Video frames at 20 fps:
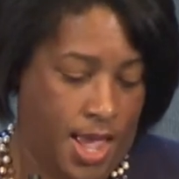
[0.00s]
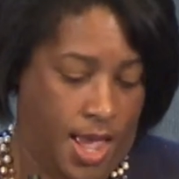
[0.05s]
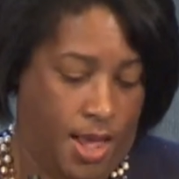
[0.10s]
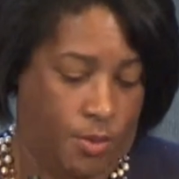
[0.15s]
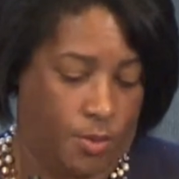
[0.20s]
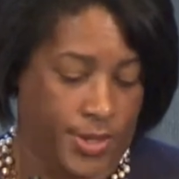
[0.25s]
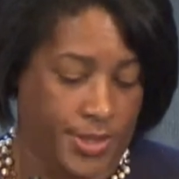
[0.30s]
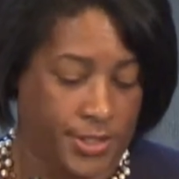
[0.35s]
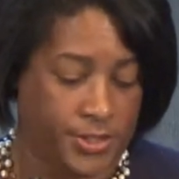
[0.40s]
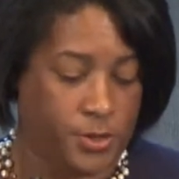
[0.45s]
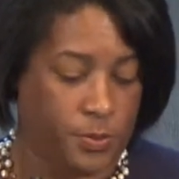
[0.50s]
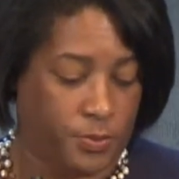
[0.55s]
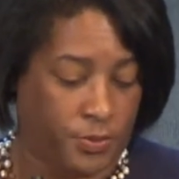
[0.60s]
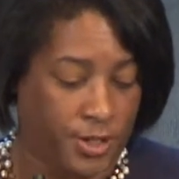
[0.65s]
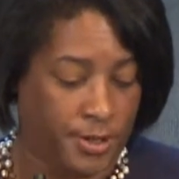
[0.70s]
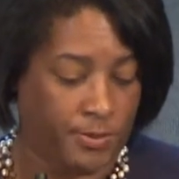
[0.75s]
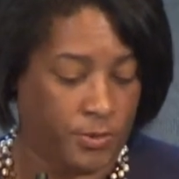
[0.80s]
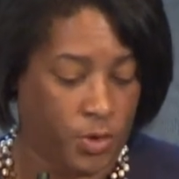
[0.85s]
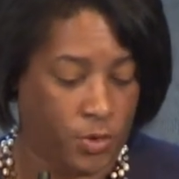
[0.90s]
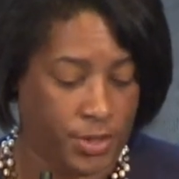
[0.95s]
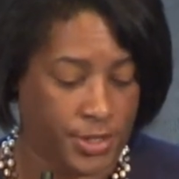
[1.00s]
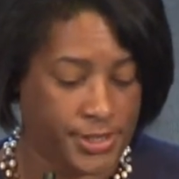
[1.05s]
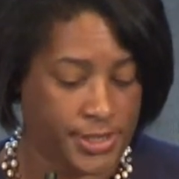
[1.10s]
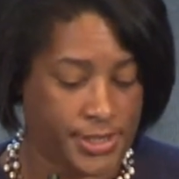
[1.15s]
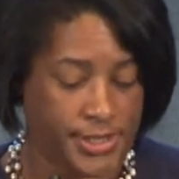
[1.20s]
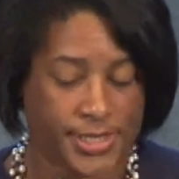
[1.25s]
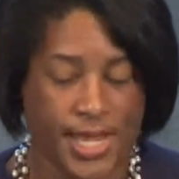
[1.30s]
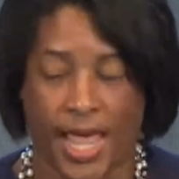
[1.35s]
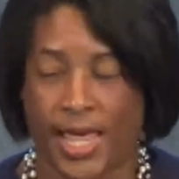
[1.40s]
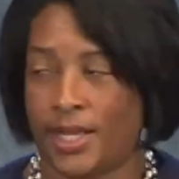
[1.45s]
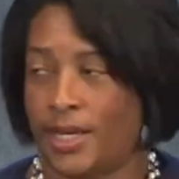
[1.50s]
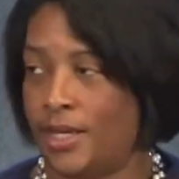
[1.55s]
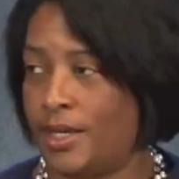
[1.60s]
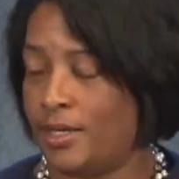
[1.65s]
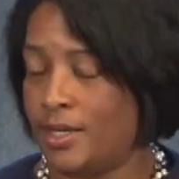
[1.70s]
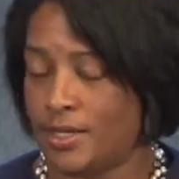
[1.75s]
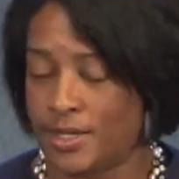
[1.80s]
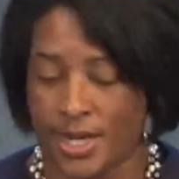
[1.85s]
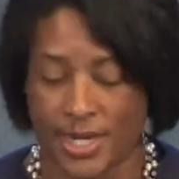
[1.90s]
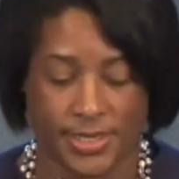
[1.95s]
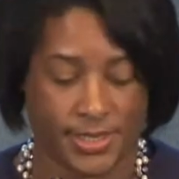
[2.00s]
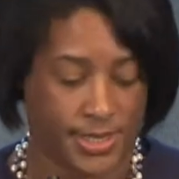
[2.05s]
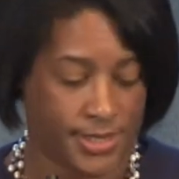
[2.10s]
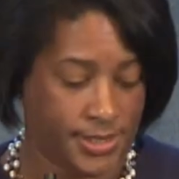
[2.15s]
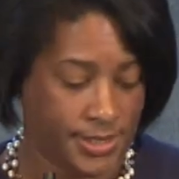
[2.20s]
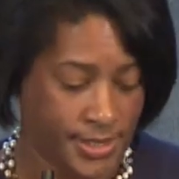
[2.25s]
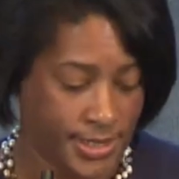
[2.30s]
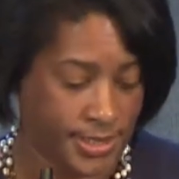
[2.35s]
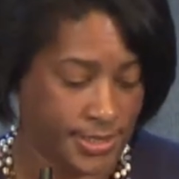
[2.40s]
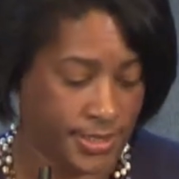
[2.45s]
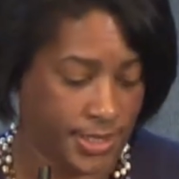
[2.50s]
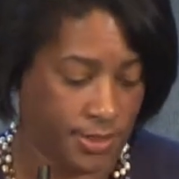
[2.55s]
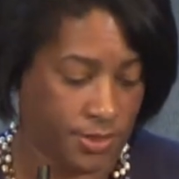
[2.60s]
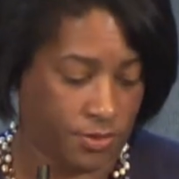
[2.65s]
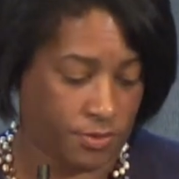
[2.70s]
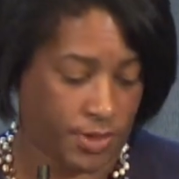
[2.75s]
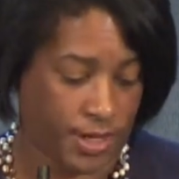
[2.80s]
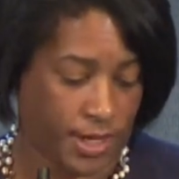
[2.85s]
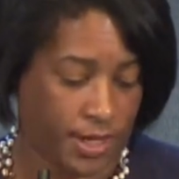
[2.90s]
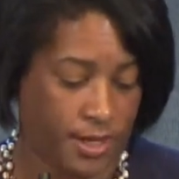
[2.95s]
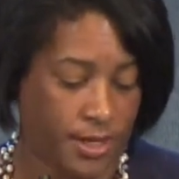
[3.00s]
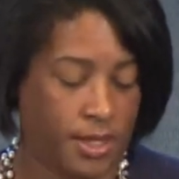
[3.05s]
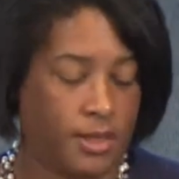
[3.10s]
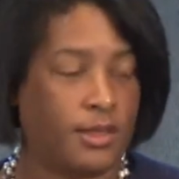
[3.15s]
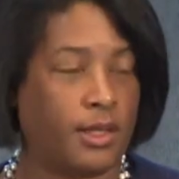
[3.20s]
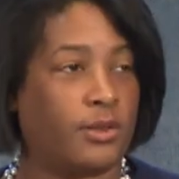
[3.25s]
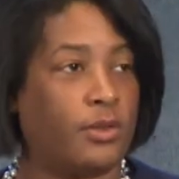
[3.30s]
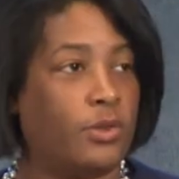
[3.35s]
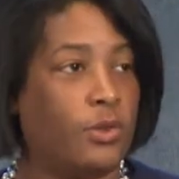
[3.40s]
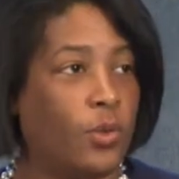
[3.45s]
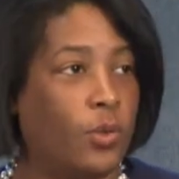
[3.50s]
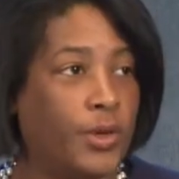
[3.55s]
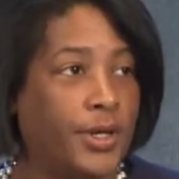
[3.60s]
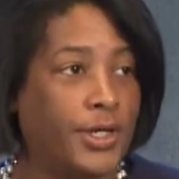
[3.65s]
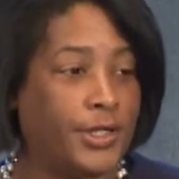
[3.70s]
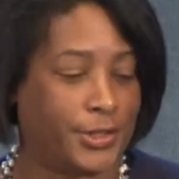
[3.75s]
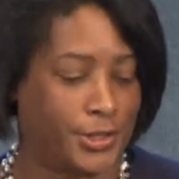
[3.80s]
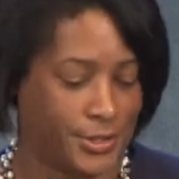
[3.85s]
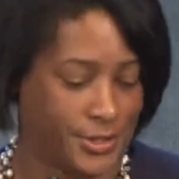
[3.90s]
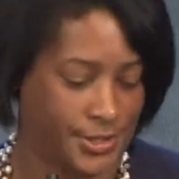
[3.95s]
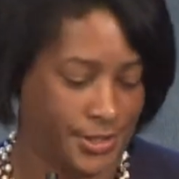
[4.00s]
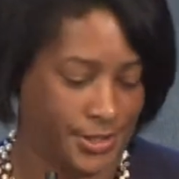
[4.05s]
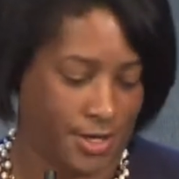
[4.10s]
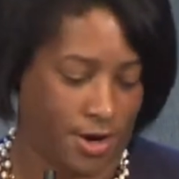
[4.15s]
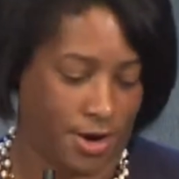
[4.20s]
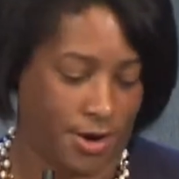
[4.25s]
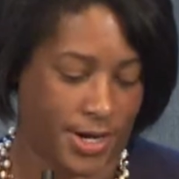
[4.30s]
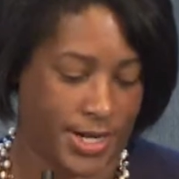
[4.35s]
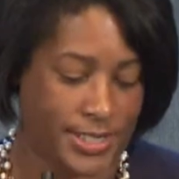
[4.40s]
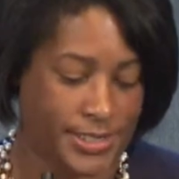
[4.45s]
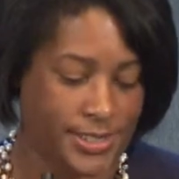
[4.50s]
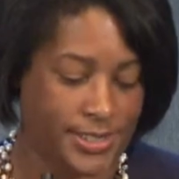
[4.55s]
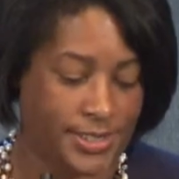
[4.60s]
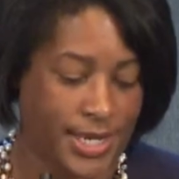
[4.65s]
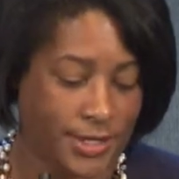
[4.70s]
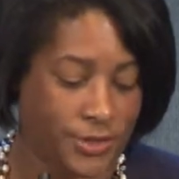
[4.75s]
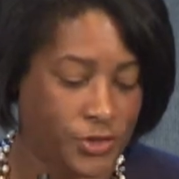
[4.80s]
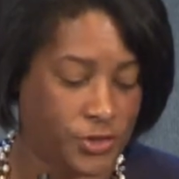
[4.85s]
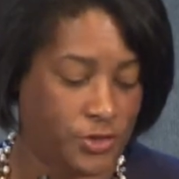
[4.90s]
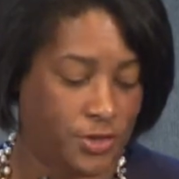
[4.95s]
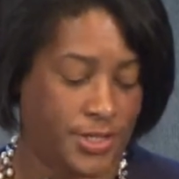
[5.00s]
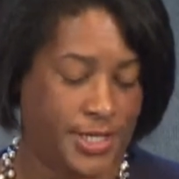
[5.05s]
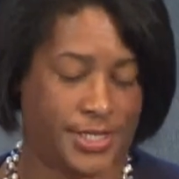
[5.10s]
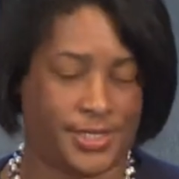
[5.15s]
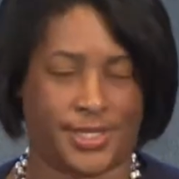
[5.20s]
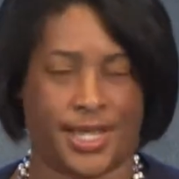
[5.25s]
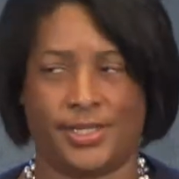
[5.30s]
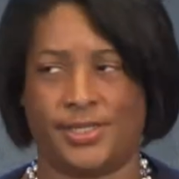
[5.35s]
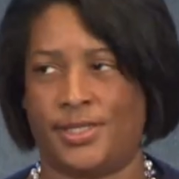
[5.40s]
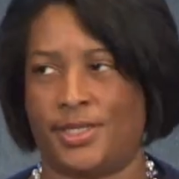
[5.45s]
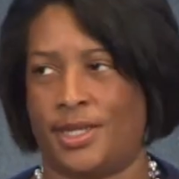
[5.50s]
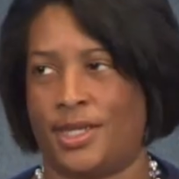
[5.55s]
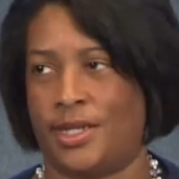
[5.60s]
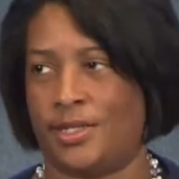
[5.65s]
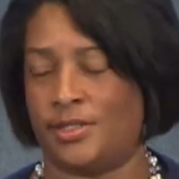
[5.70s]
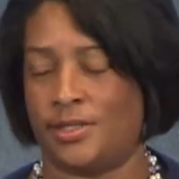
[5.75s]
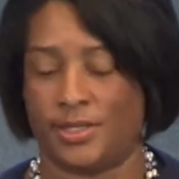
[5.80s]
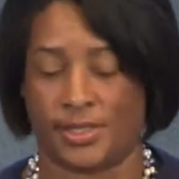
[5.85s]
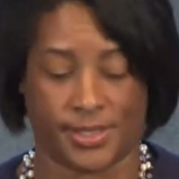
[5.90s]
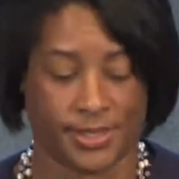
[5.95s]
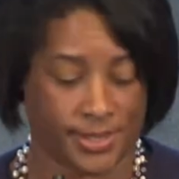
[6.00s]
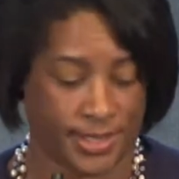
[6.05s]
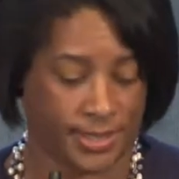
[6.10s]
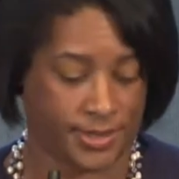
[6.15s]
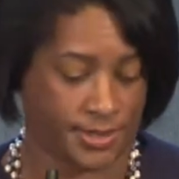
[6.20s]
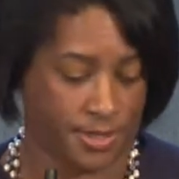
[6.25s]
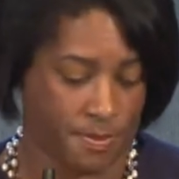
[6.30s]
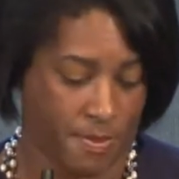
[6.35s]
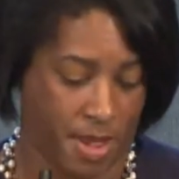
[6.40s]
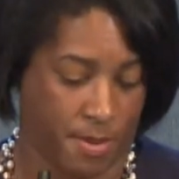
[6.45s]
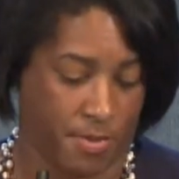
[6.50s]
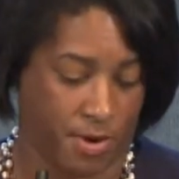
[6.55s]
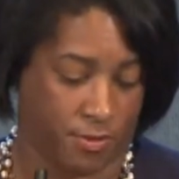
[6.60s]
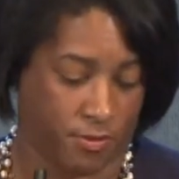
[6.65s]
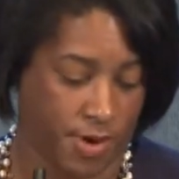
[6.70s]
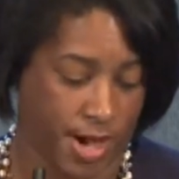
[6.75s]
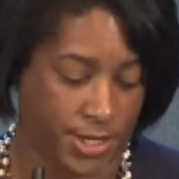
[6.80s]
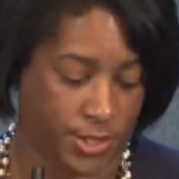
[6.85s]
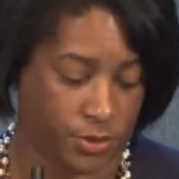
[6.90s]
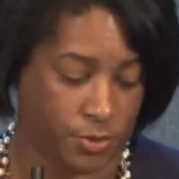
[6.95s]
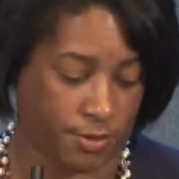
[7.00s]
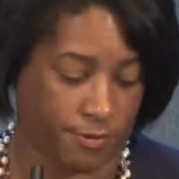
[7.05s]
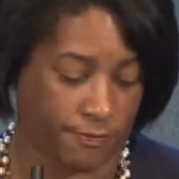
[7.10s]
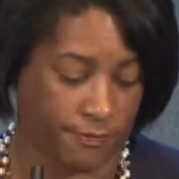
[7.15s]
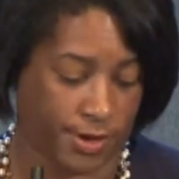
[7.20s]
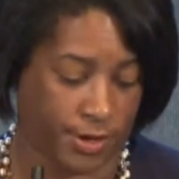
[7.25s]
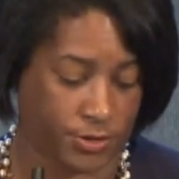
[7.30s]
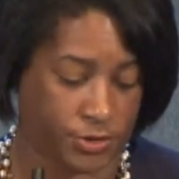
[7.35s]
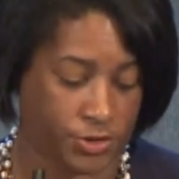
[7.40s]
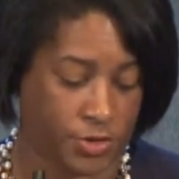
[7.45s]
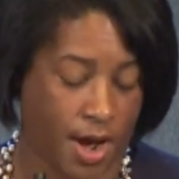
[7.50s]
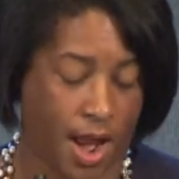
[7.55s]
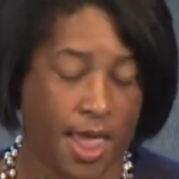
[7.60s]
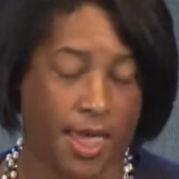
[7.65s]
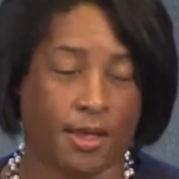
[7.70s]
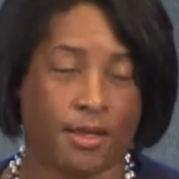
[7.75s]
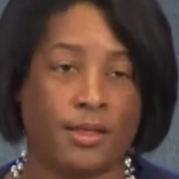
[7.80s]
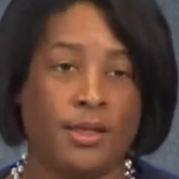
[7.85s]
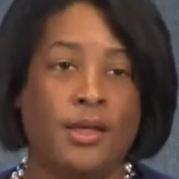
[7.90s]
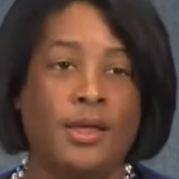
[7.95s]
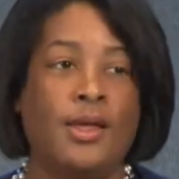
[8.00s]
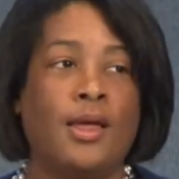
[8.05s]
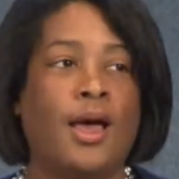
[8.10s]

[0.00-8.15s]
When the Supreme Court decided in 1963 that lawyers are an essential necessity to the Sixth Amendment right to a fair trial,